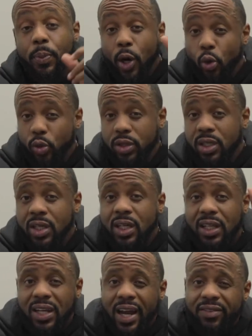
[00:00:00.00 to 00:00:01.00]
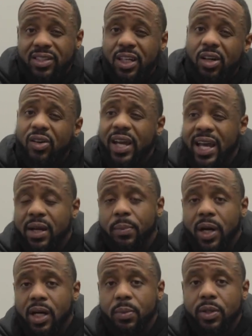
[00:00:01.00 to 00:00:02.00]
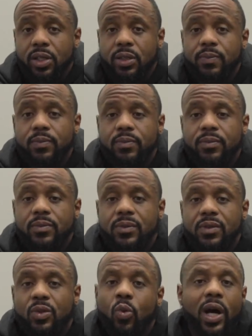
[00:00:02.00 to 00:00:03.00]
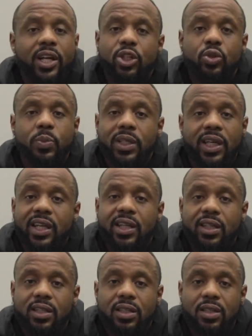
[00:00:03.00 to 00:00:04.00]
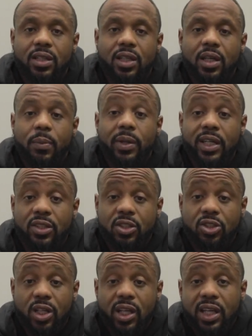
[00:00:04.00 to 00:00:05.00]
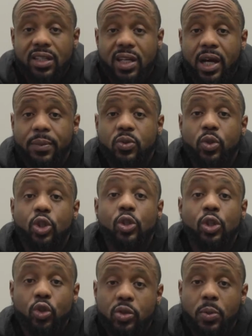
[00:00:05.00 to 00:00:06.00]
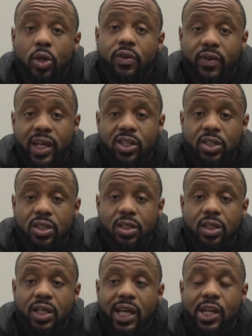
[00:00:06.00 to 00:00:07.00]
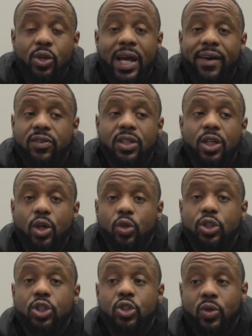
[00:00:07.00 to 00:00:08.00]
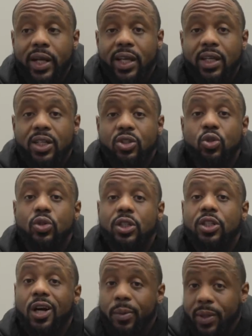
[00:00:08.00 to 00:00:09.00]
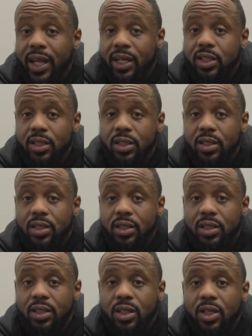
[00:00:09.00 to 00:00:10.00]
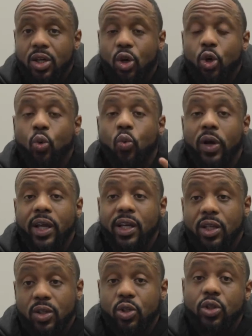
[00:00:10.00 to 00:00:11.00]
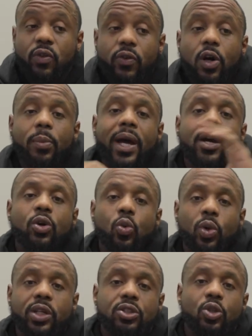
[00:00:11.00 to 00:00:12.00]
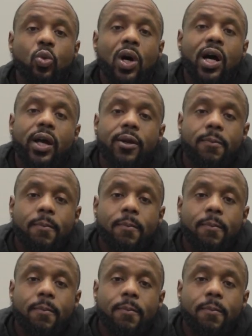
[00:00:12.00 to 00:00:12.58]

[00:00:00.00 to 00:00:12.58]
both lifestyle and in bodybuilding. Why did you begin it? Because there's going to get times where you lose motivation and you have to go straight to determination and you fall back on what is your why.